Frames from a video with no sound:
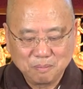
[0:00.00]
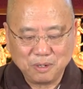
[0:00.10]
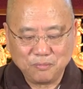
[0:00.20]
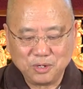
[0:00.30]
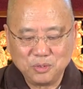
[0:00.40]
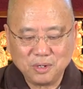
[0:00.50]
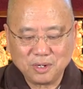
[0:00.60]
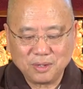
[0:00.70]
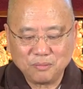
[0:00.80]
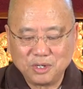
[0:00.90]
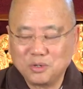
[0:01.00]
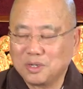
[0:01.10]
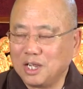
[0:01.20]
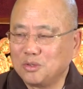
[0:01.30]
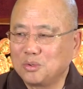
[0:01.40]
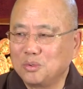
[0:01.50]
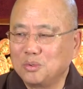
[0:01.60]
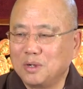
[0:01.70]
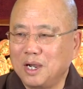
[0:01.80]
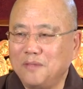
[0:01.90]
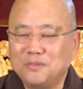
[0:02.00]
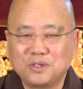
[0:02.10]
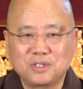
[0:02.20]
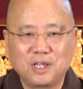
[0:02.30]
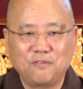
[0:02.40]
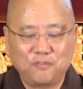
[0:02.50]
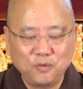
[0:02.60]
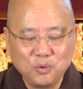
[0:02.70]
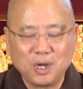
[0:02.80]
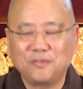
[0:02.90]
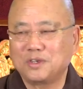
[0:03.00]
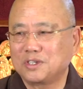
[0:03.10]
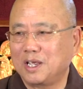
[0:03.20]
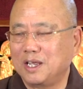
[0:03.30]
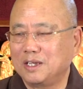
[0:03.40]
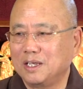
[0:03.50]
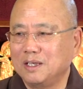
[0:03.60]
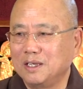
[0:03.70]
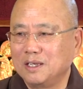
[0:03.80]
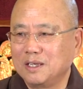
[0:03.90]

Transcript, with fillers: But when you, are, when you get to understand, full understanding,